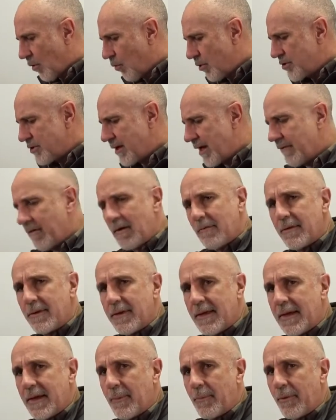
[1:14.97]
Once you have
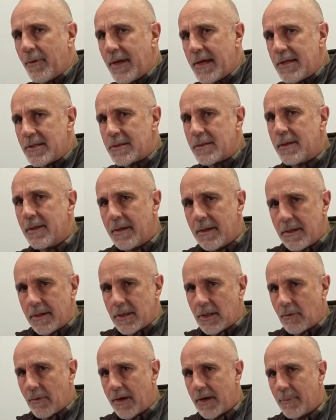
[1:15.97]
everything in place,
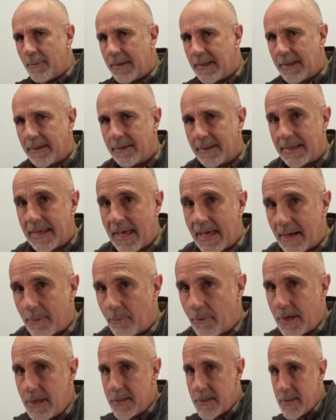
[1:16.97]
you're ready to begin the
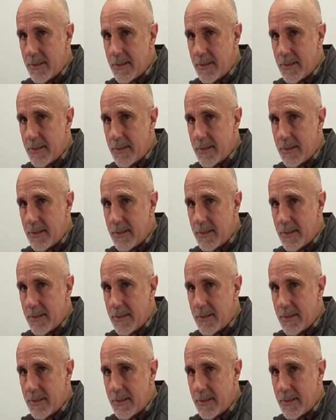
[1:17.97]
calibration